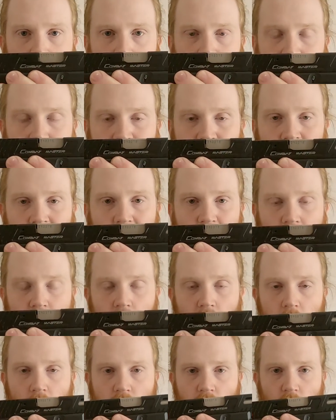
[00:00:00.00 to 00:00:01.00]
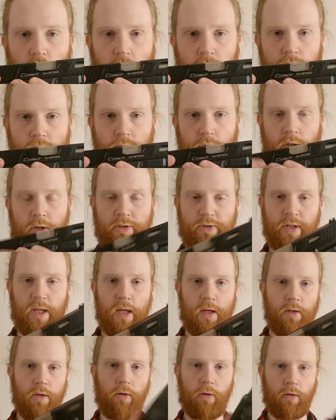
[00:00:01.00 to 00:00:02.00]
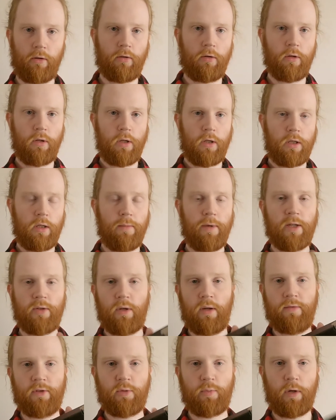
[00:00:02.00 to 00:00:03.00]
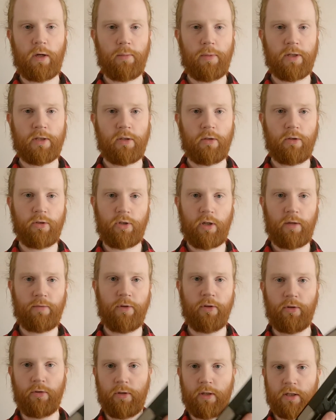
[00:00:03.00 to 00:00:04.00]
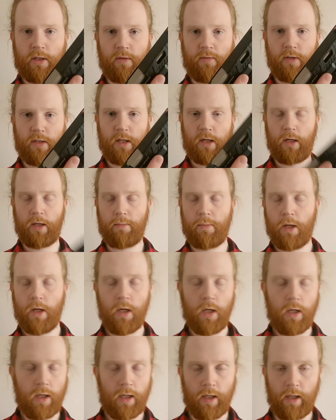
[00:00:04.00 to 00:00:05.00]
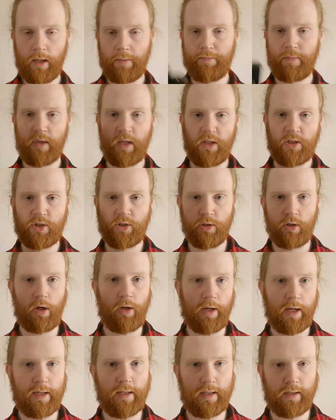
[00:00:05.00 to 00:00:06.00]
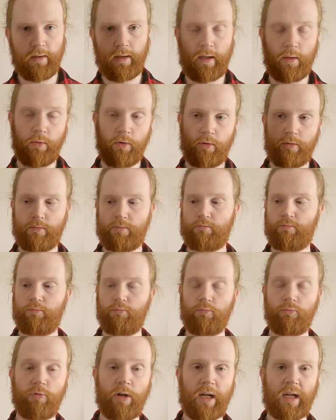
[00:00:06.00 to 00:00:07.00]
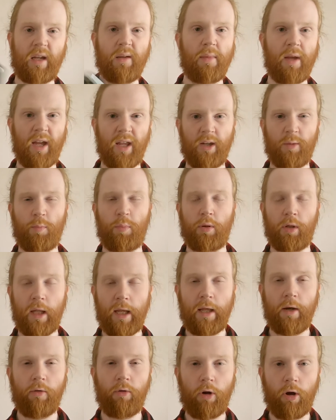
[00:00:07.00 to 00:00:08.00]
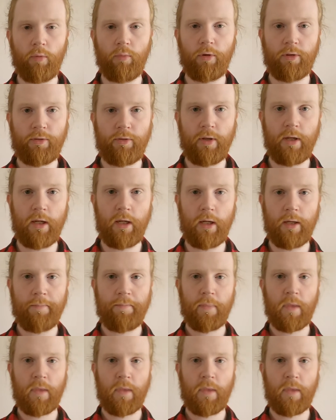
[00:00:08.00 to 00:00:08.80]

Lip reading: and that is not what you want, because then you may as well have a spring pistol because you're having to do this every time. It's not ideal. I would recommend playing around with the